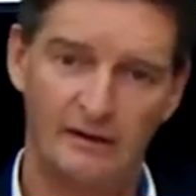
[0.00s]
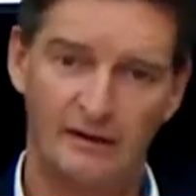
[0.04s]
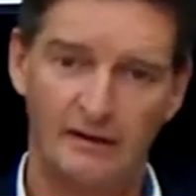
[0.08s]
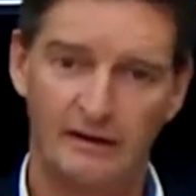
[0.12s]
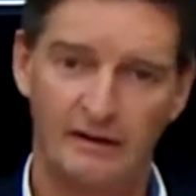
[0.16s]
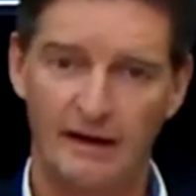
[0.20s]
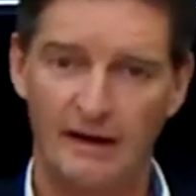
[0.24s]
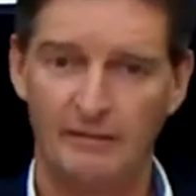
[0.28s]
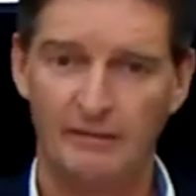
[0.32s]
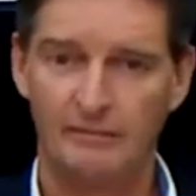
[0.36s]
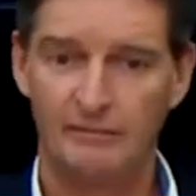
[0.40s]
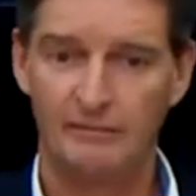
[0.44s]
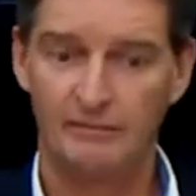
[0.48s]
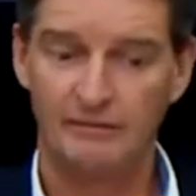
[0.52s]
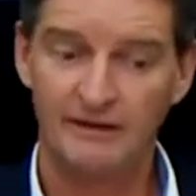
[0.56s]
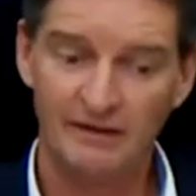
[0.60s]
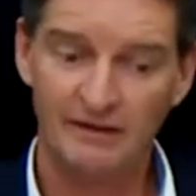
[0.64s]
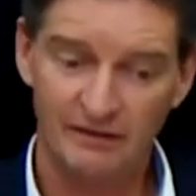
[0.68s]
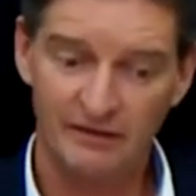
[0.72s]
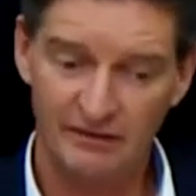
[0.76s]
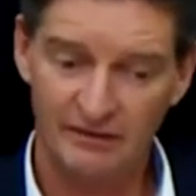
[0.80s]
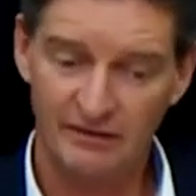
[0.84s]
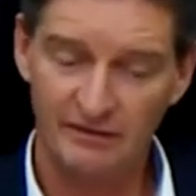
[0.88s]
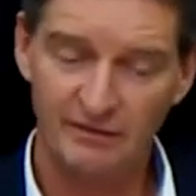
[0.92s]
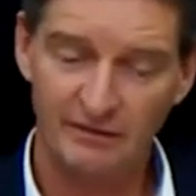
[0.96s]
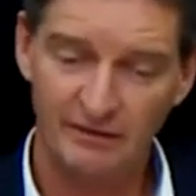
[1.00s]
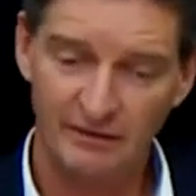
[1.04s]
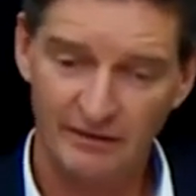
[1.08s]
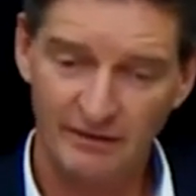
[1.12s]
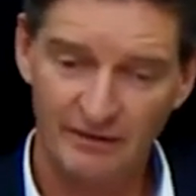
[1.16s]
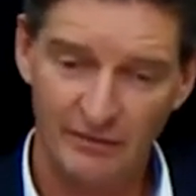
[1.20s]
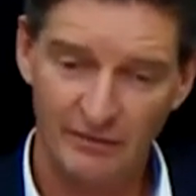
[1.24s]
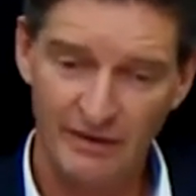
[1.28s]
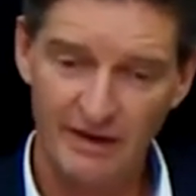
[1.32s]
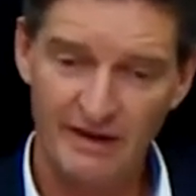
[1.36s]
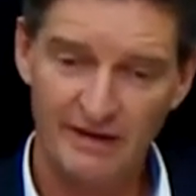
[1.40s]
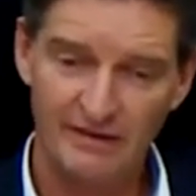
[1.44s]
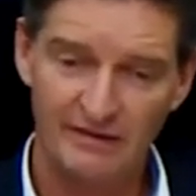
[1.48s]
and these
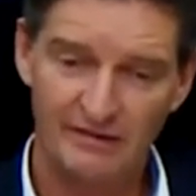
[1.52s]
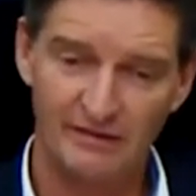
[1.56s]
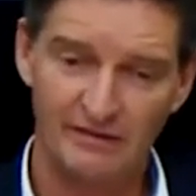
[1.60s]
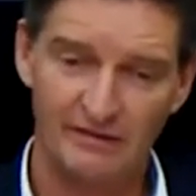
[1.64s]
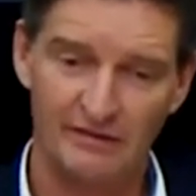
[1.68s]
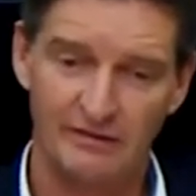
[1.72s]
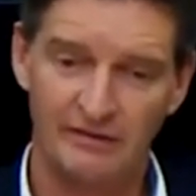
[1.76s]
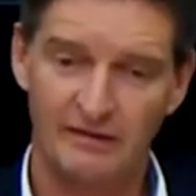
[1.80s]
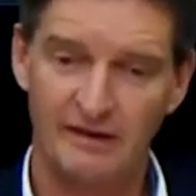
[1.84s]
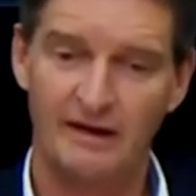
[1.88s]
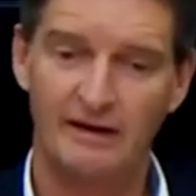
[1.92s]
reasons,